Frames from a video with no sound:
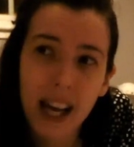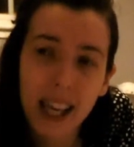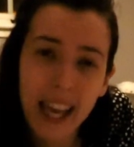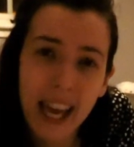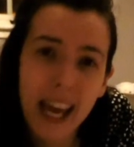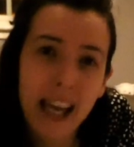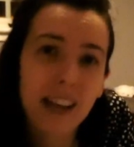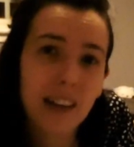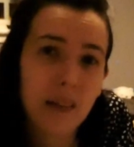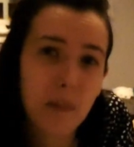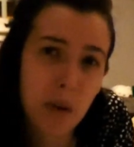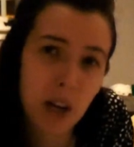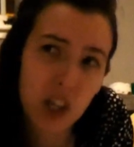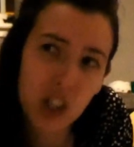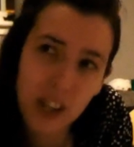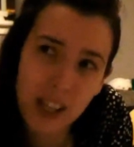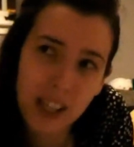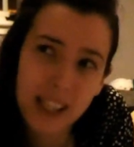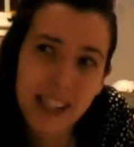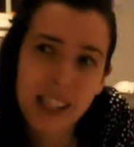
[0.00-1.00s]
again,
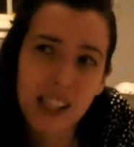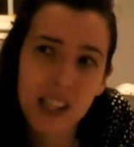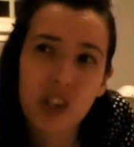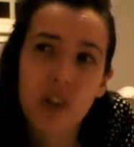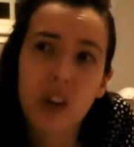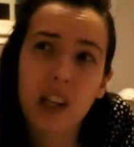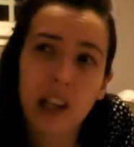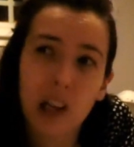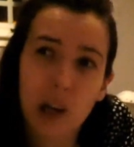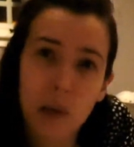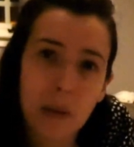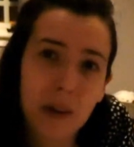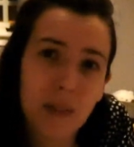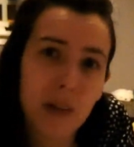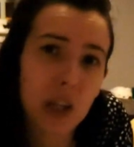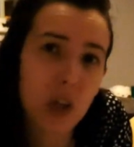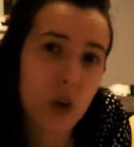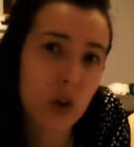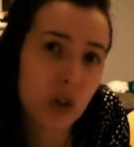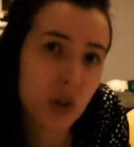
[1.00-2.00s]
much like his sister, a little bit of
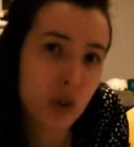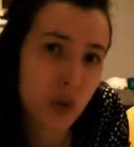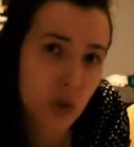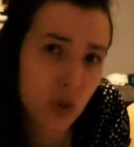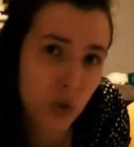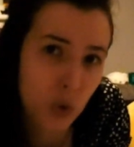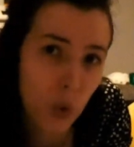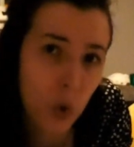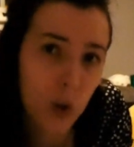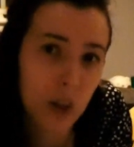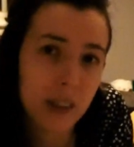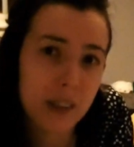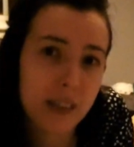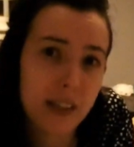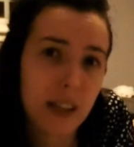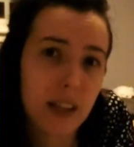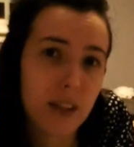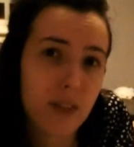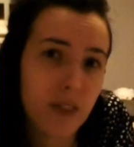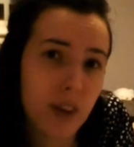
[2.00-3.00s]
a lost soul
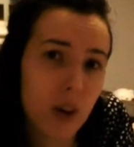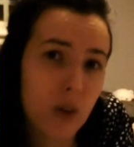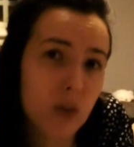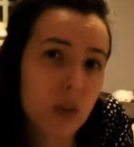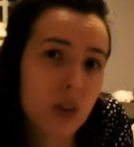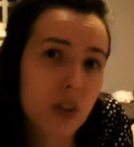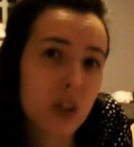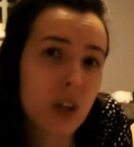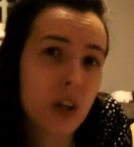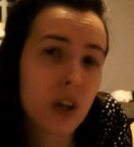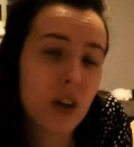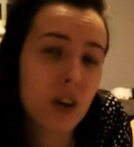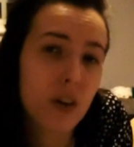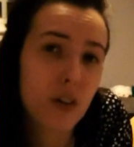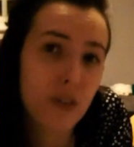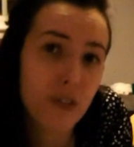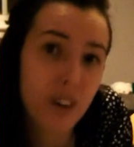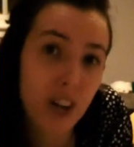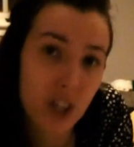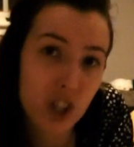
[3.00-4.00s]
until he found
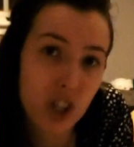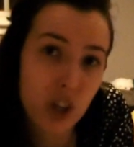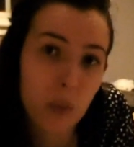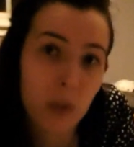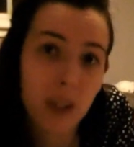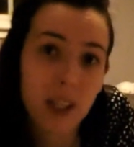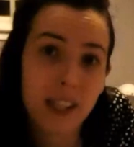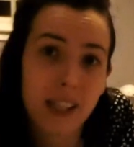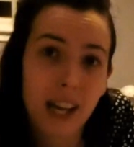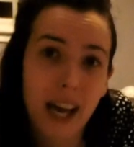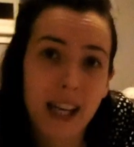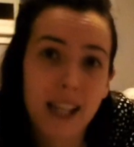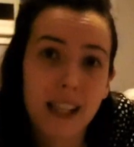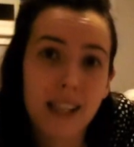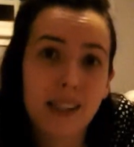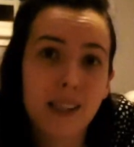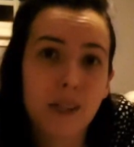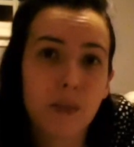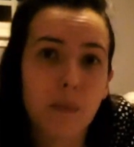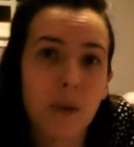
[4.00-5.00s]
friendship with the
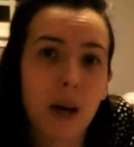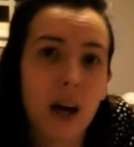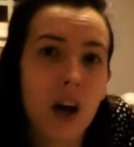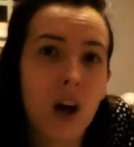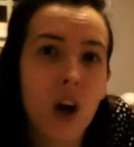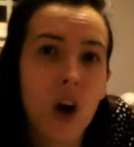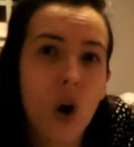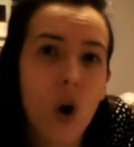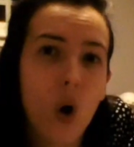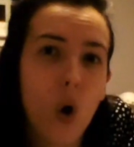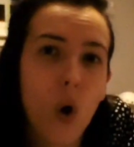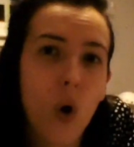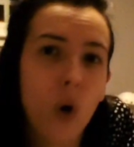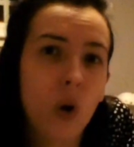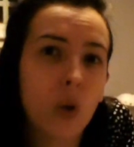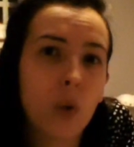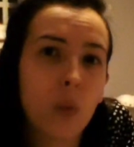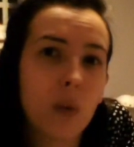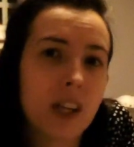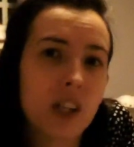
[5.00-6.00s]
Titans, but
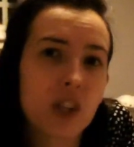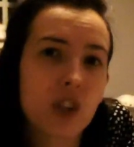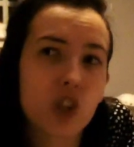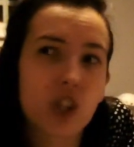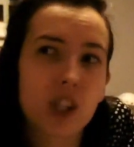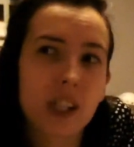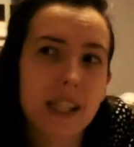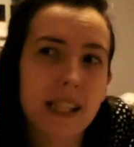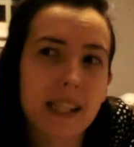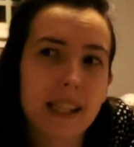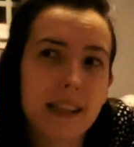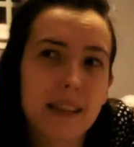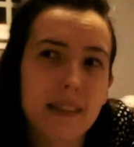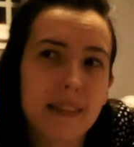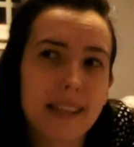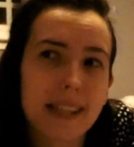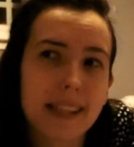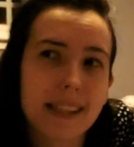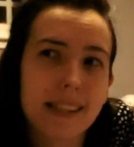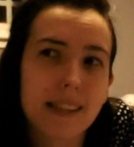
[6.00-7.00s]
always just
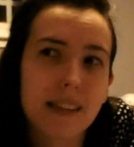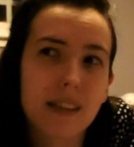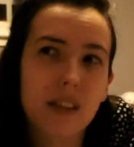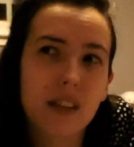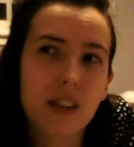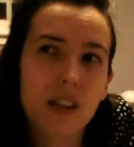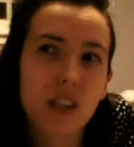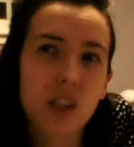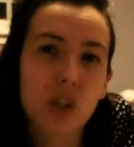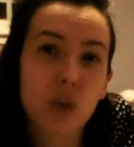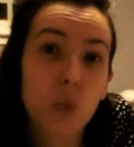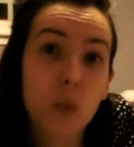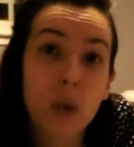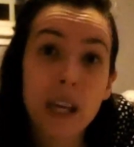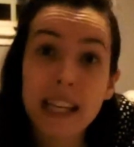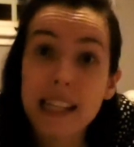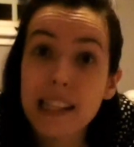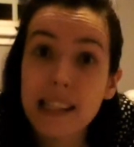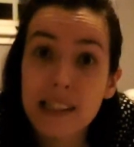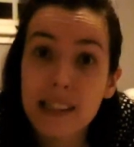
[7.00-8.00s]
this
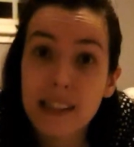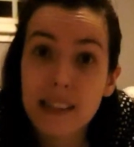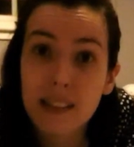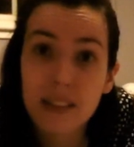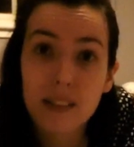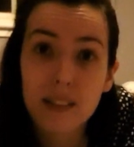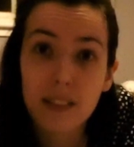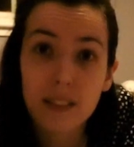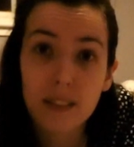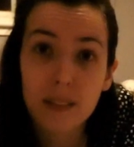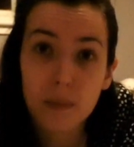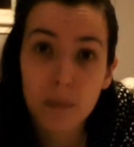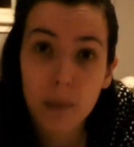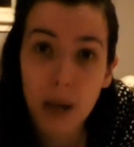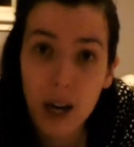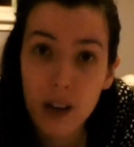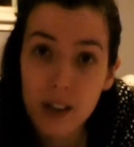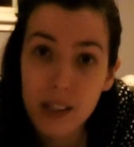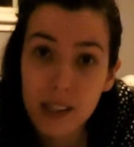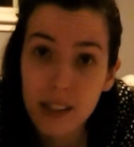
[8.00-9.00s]
sweet
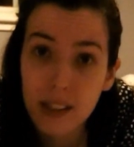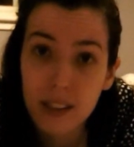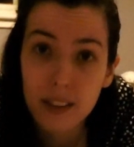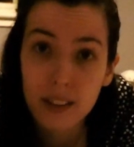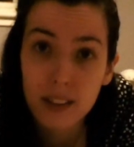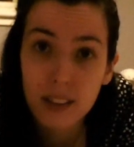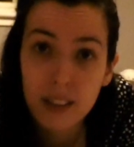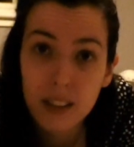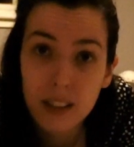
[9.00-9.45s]
person.